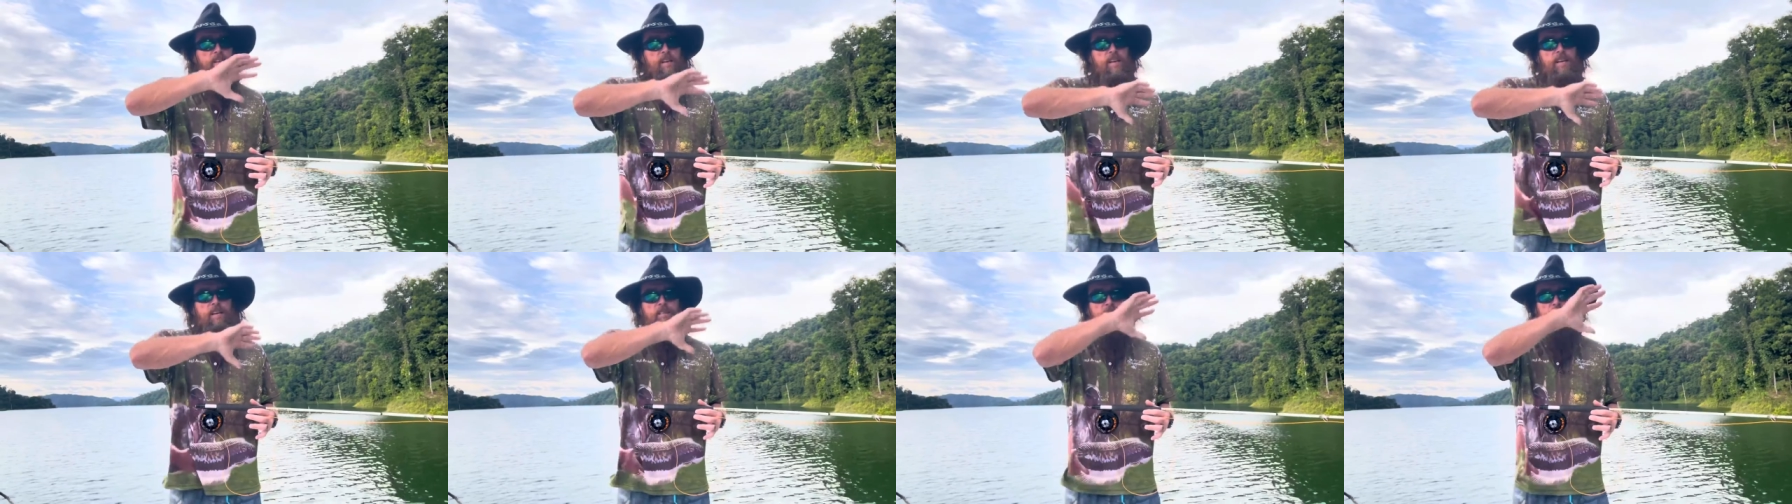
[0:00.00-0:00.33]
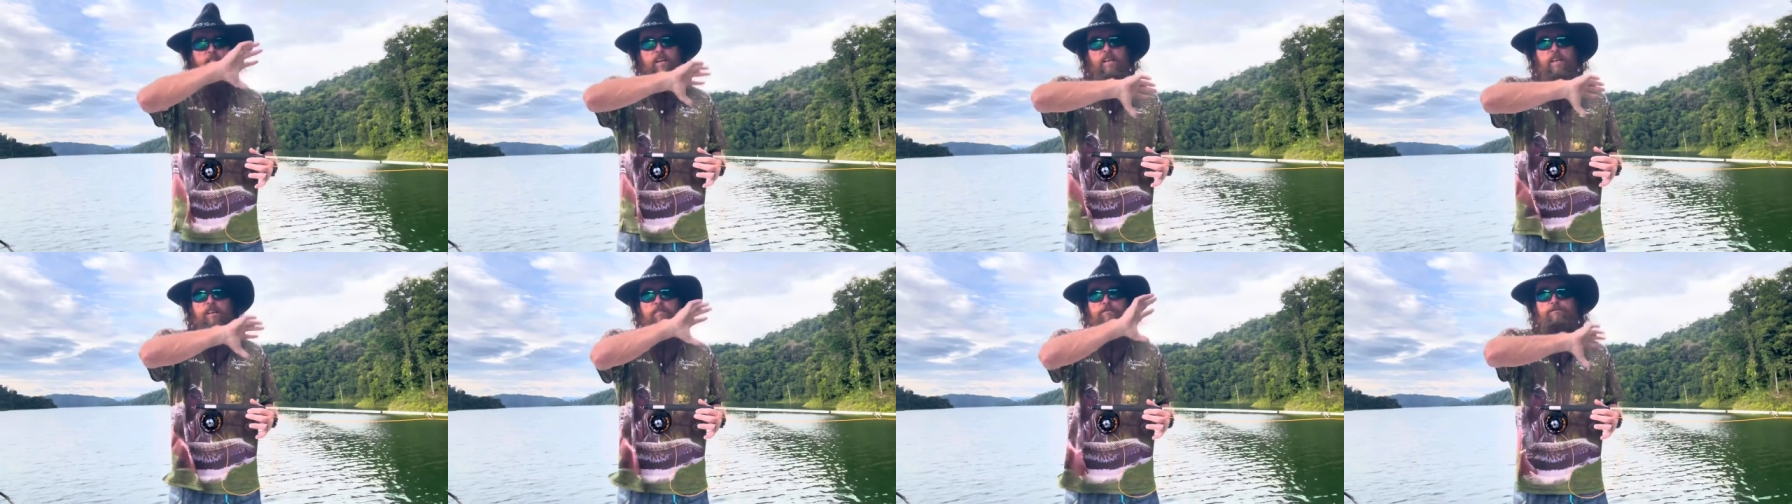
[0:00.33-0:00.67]
it's
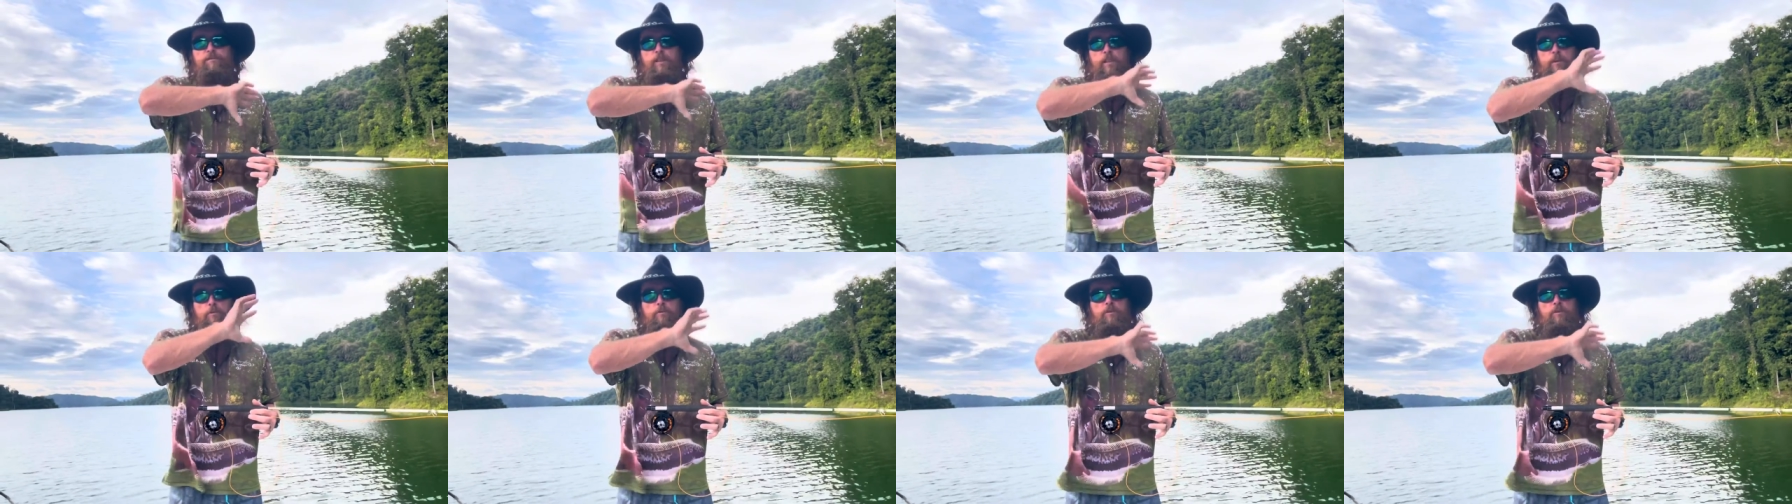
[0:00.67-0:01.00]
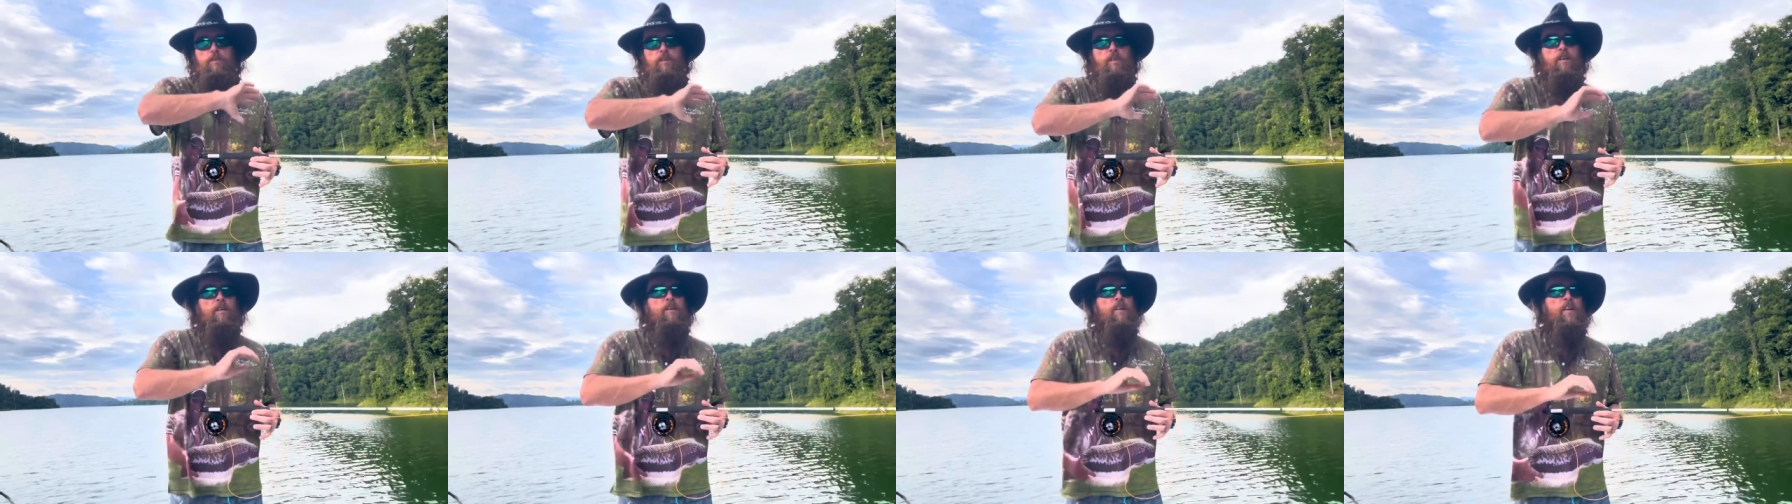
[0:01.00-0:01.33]
like a
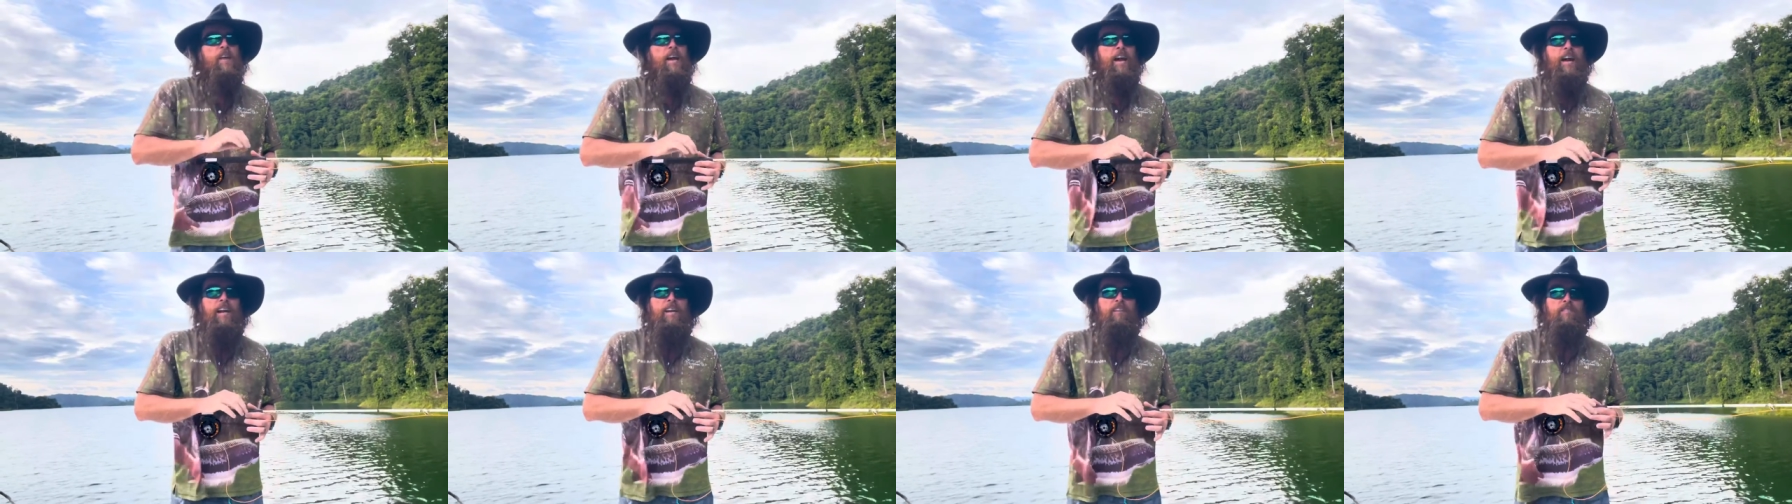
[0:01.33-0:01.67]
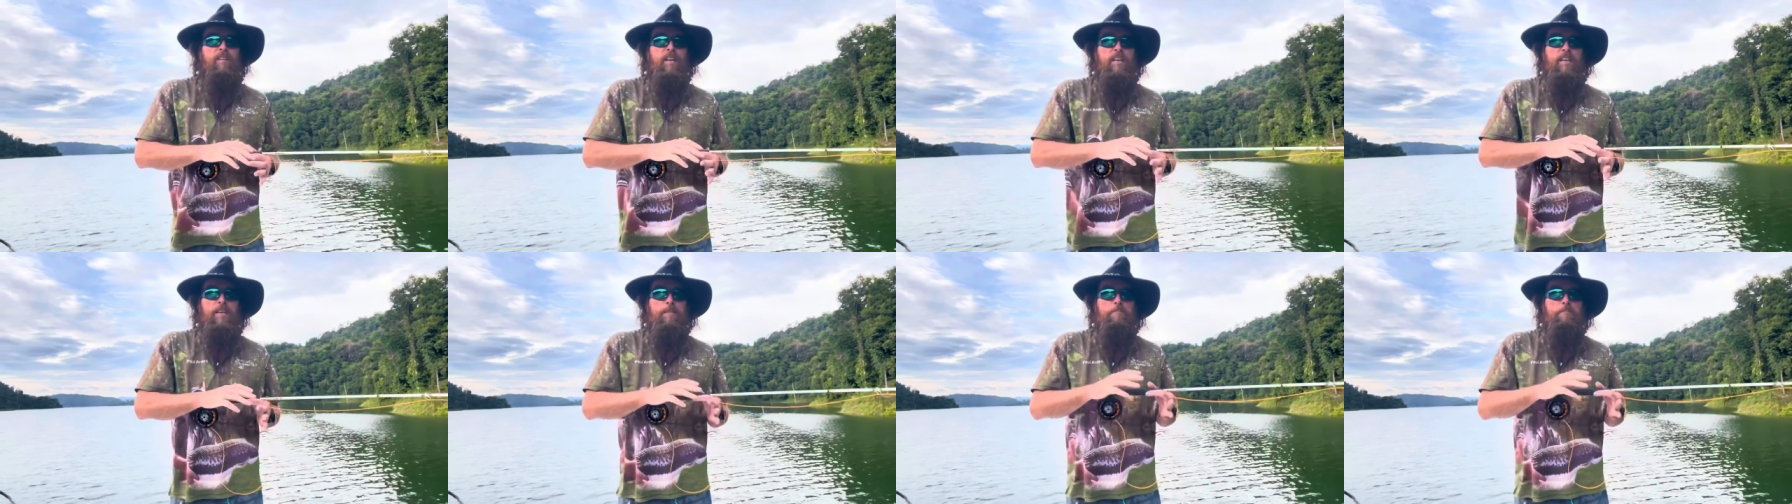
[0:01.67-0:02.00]
filter and it's
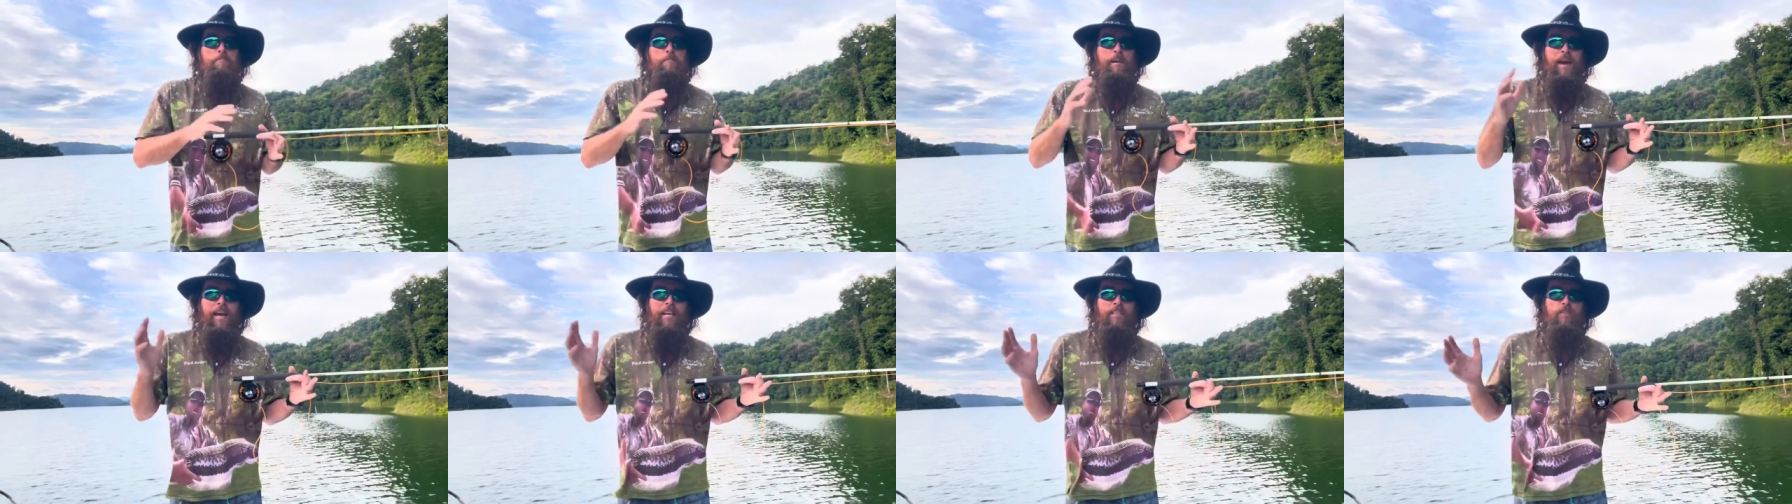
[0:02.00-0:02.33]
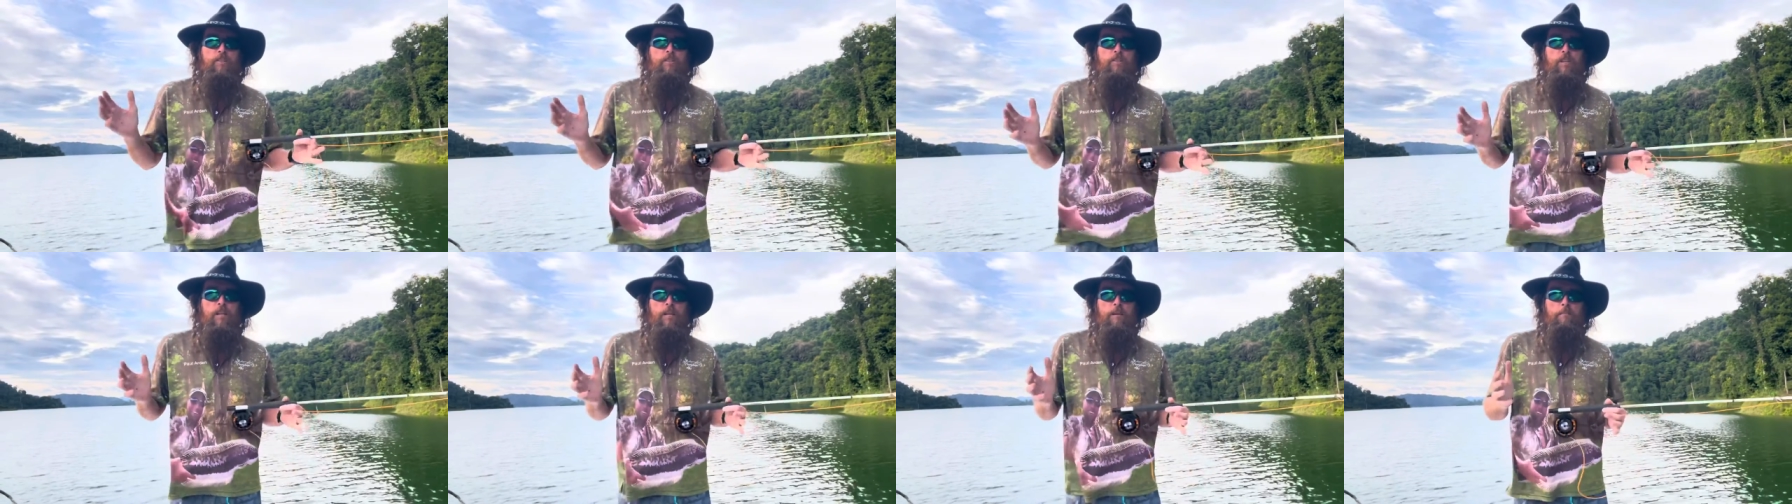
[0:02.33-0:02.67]
like a
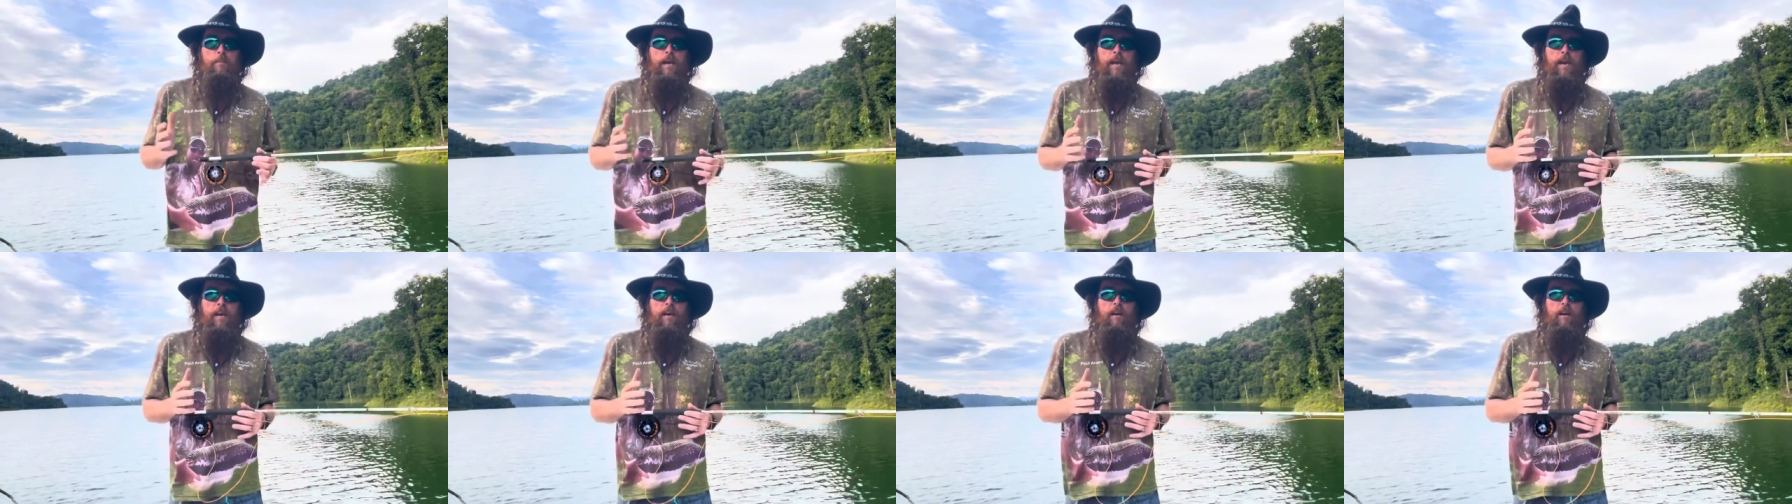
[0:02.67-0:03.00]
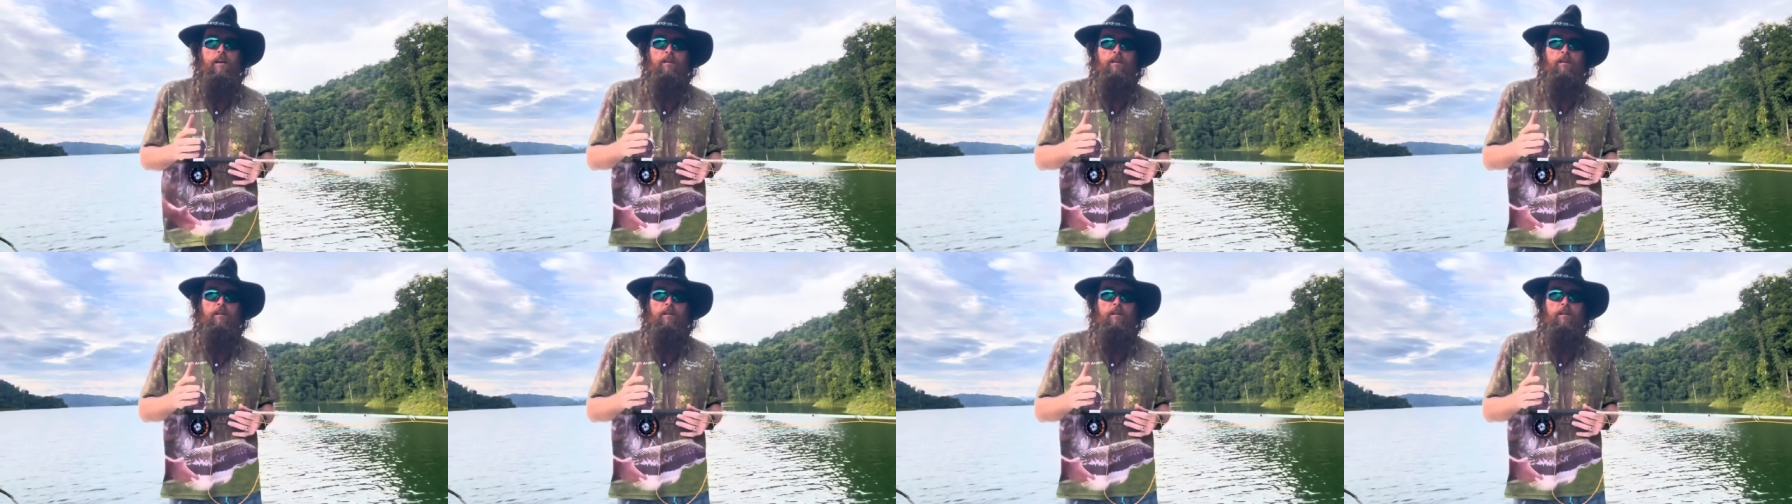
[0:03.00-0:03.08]
matchstick man.